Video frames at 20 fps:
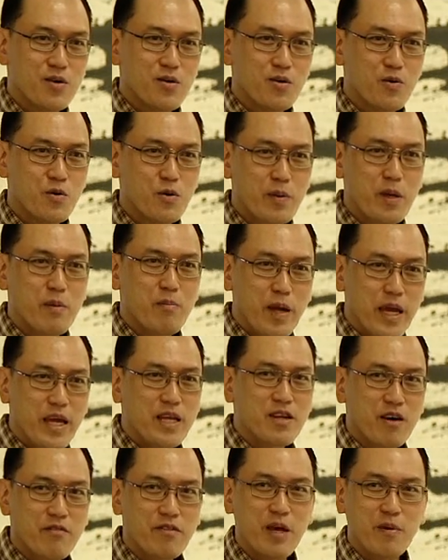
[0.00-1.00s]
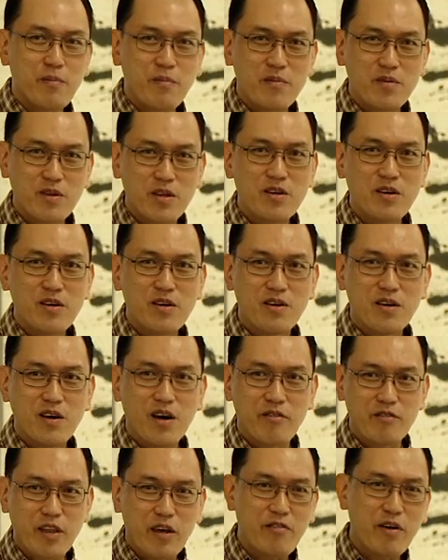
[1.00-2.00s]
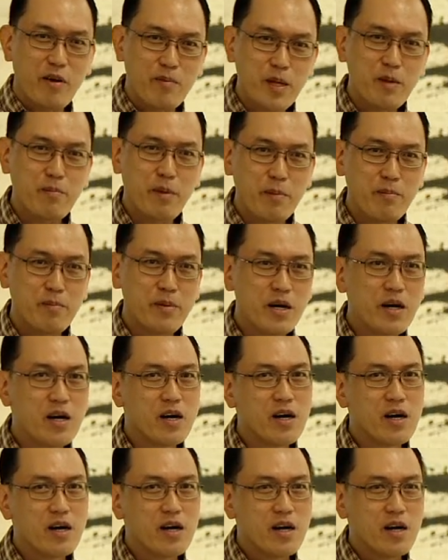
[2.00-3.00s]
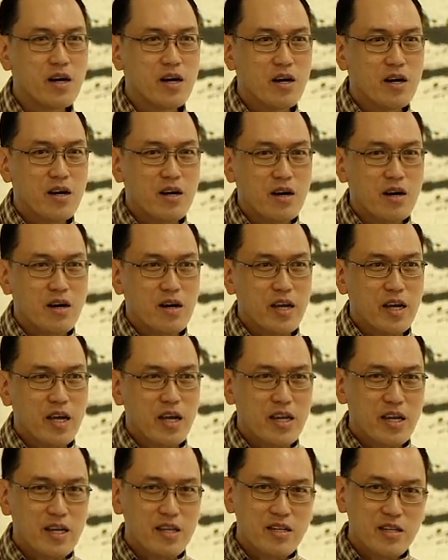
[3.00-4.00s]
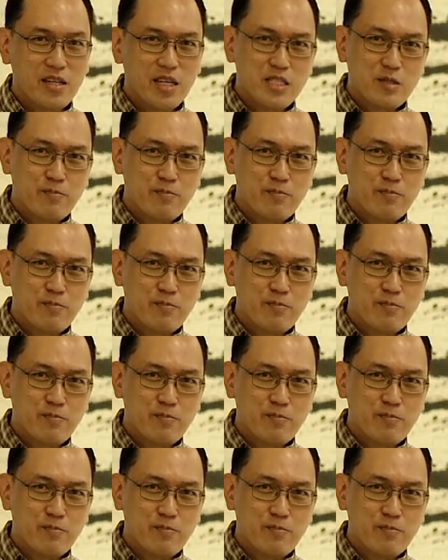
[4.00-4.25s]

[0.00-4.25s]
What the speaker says: would be made of that, of that family member. Okay, and then this